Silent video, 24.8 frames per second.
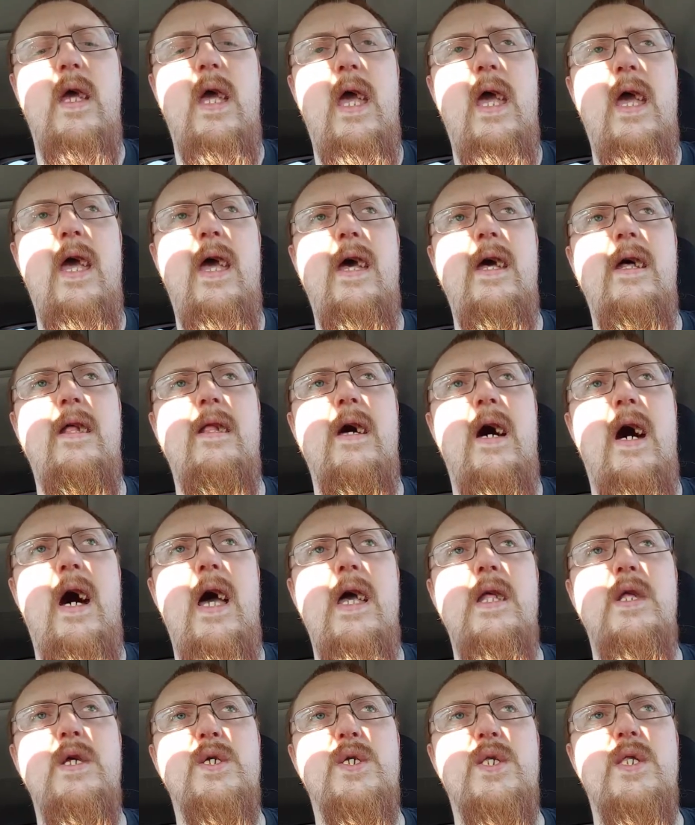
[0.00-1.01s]
and
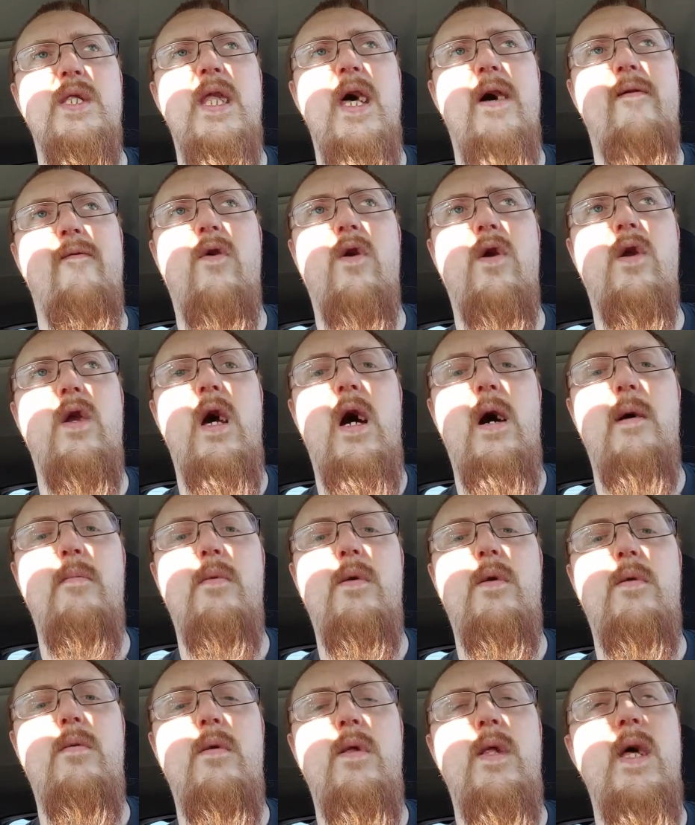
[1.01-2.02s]
I just never got.
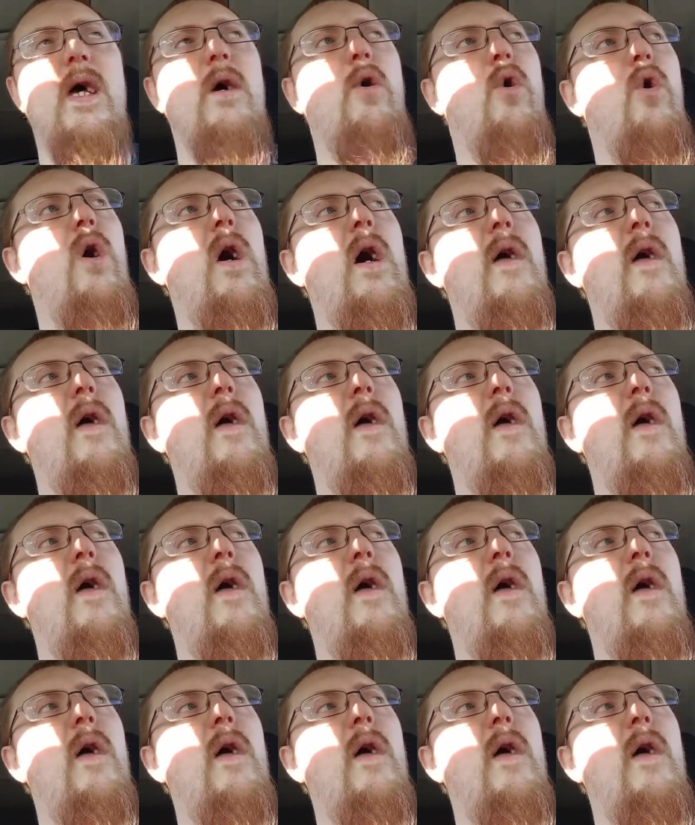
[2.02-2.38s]
They oh,